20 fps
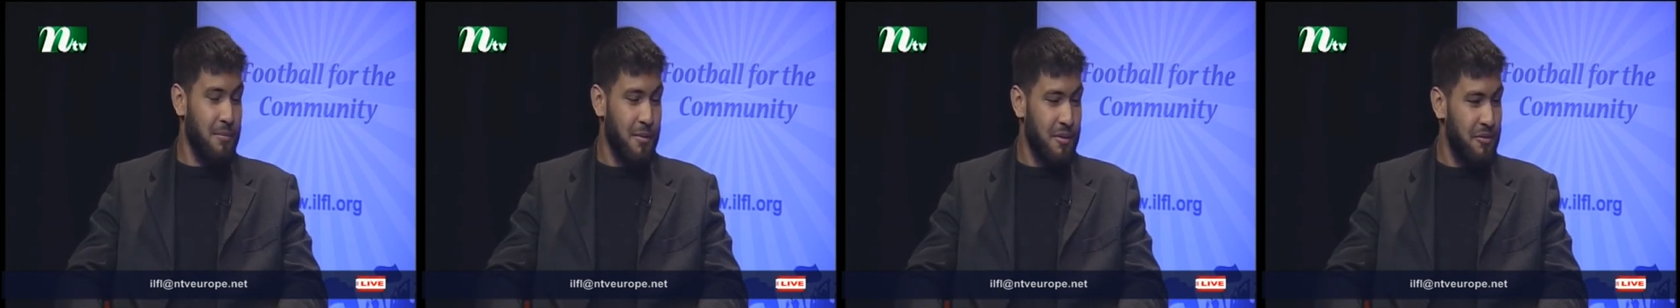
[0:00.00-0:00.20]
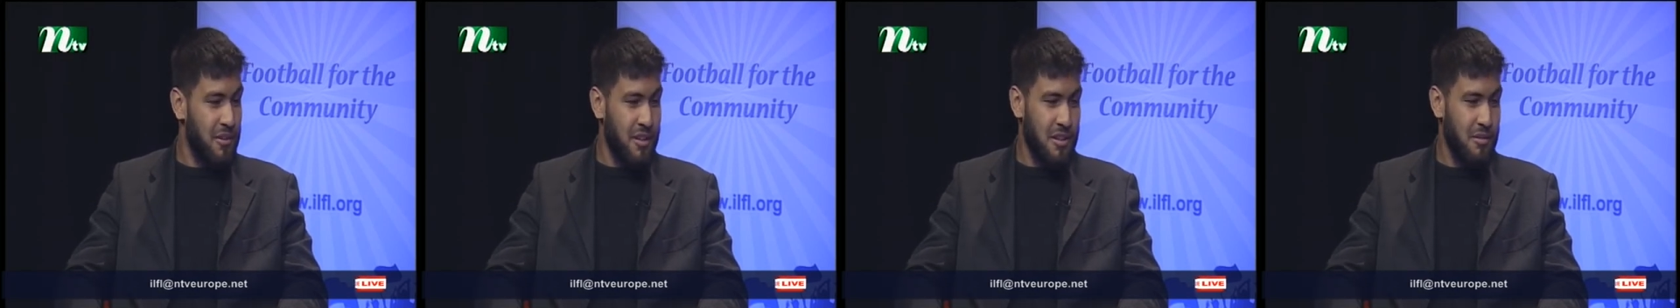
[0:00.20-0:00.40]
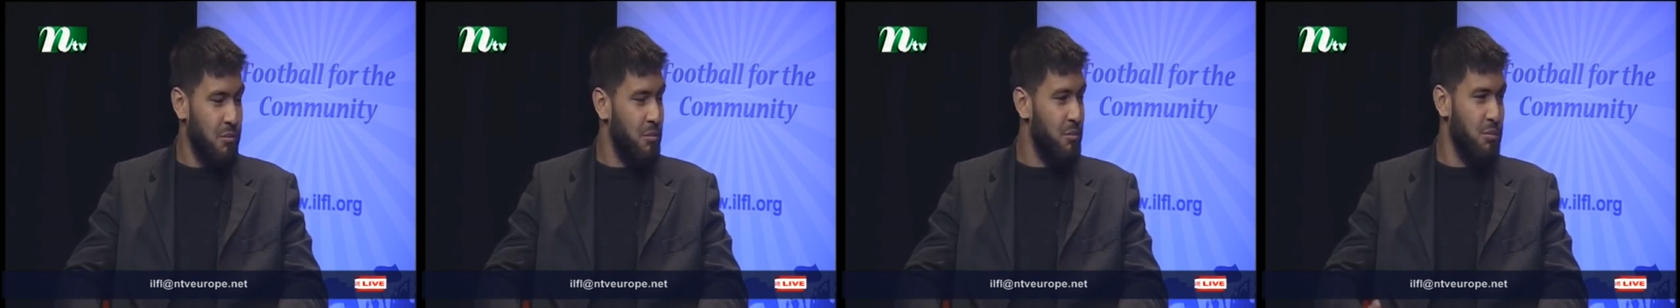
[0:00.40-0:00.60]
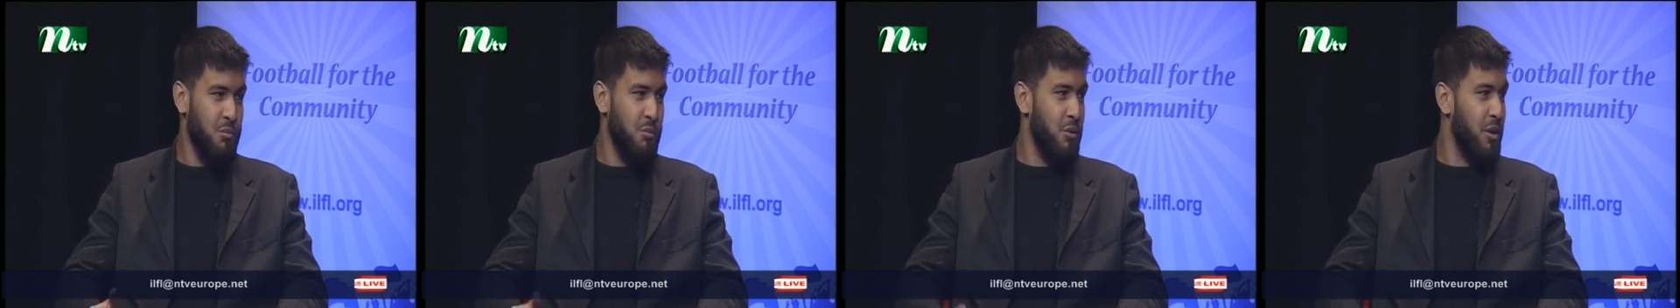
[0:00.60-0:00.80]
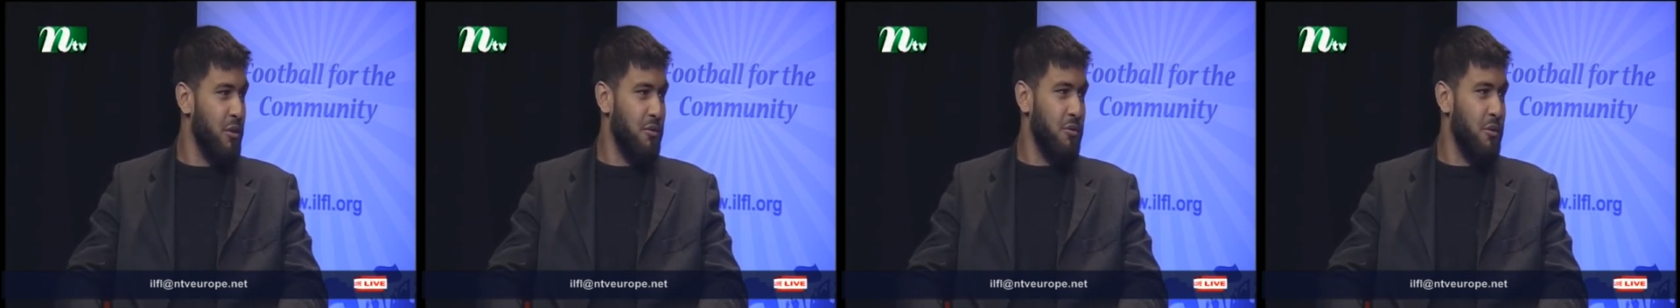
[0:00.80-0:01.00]
I think we
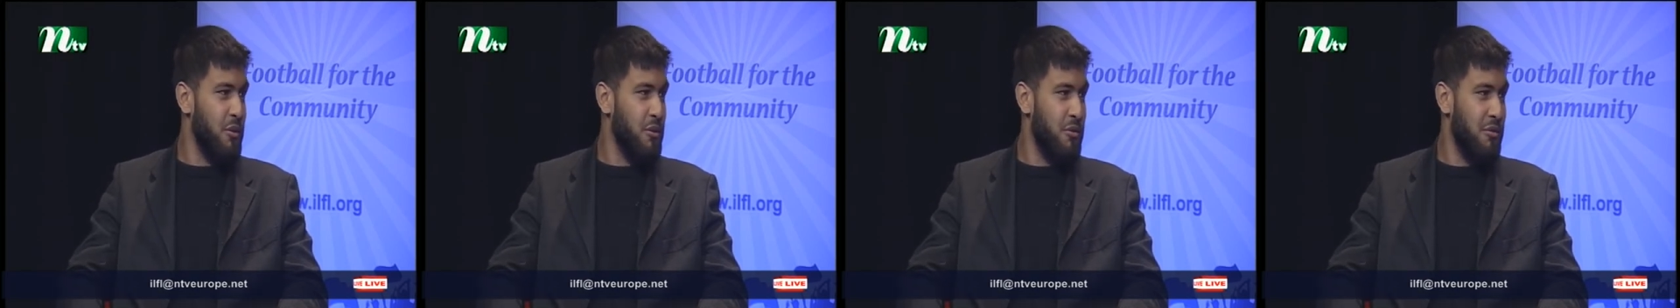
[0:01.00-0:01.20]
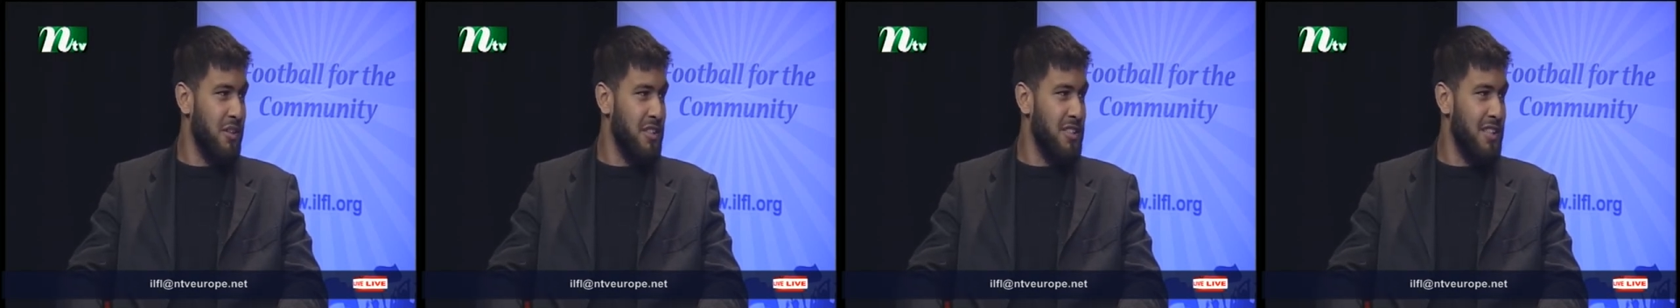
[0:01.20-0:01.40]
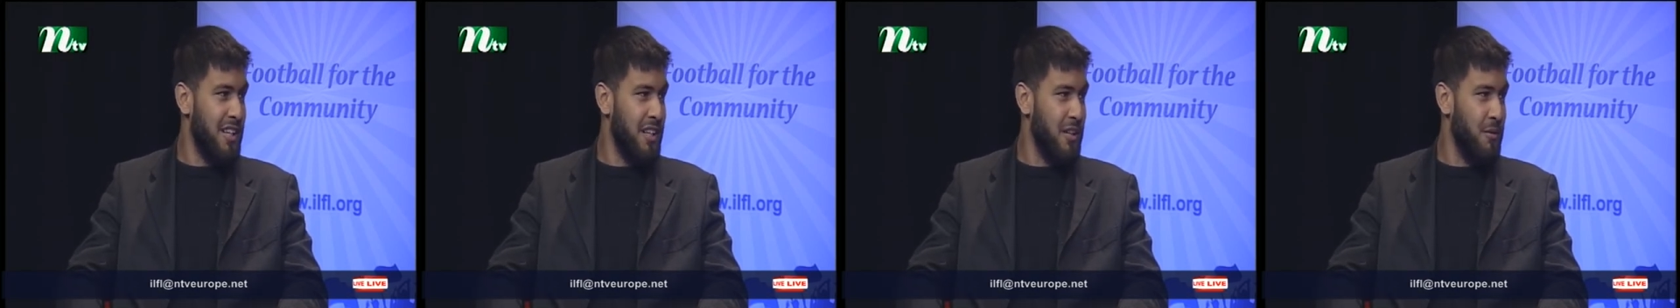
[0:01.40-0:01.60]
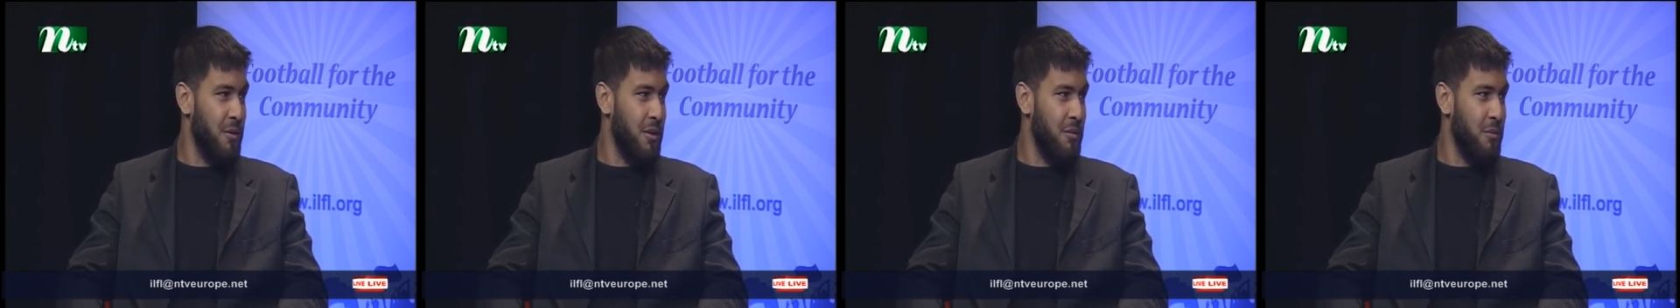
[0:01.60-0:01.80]
look forward to facing anyone.